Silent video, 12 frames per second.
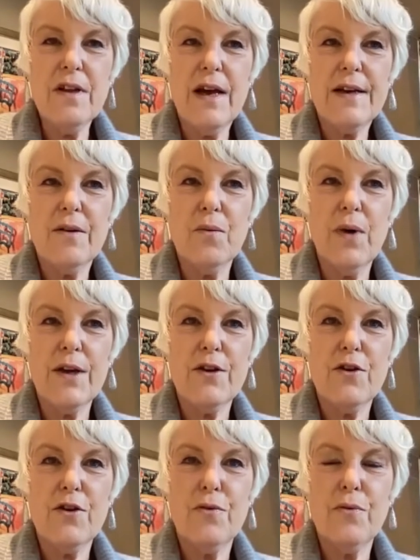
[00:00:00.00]
like
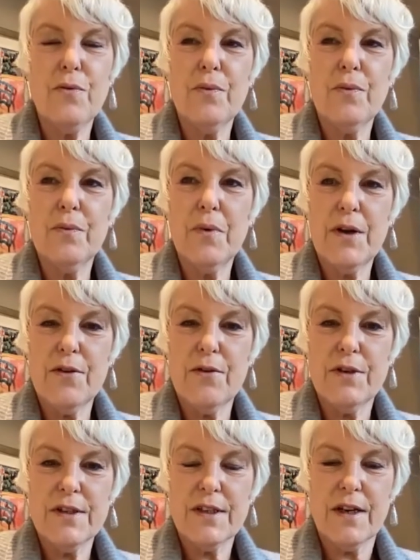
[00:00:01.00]
what you
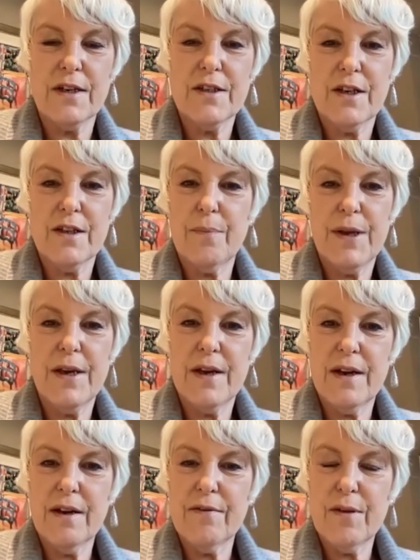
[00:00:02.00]
discussed at the
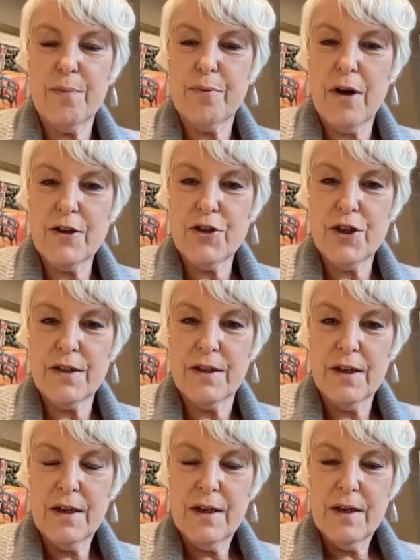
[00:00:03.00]
beginning of the project,
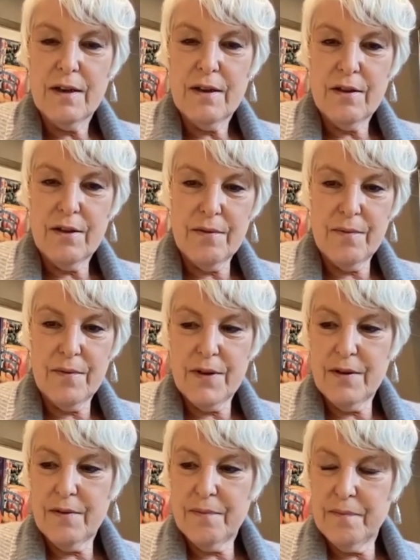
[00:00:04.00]

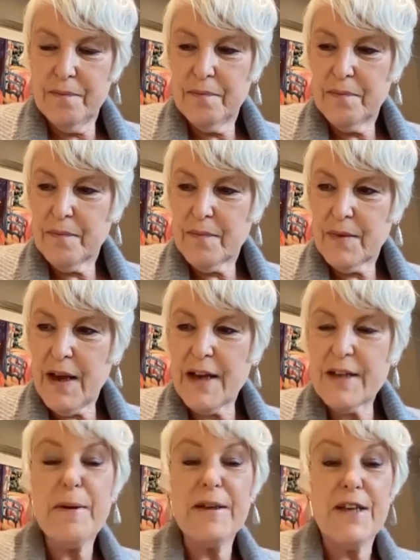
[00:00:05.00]
the
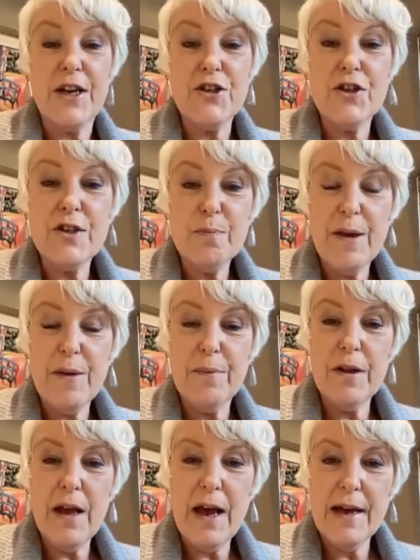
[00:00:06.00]
expectations
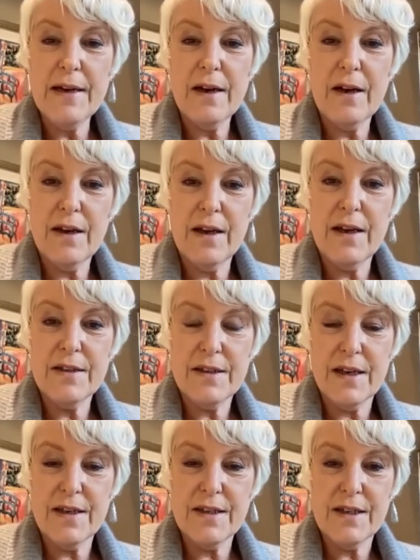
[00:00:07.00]
people had,
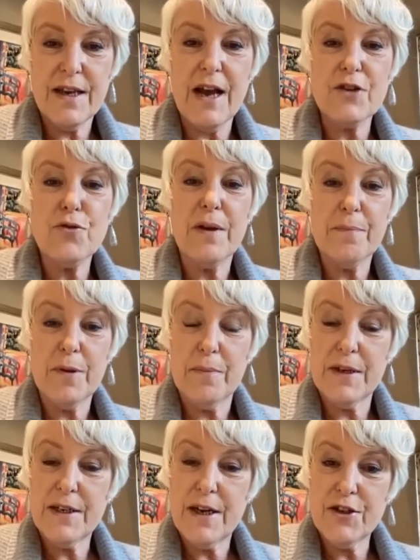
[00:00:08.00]
is the actual
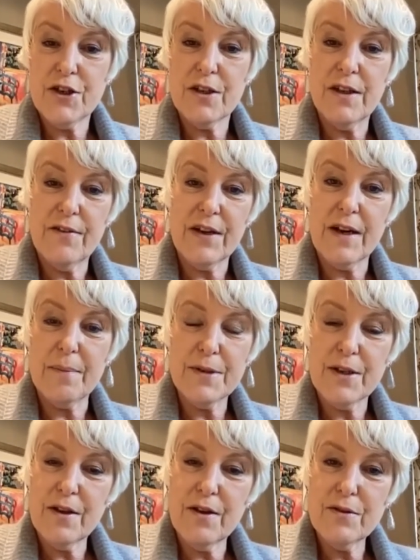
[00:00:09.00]
implementation living up
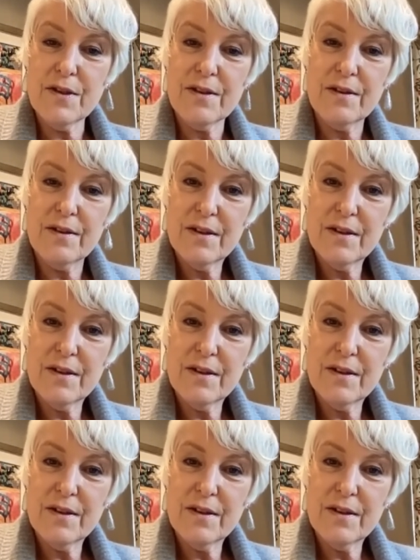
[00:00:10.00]
to those?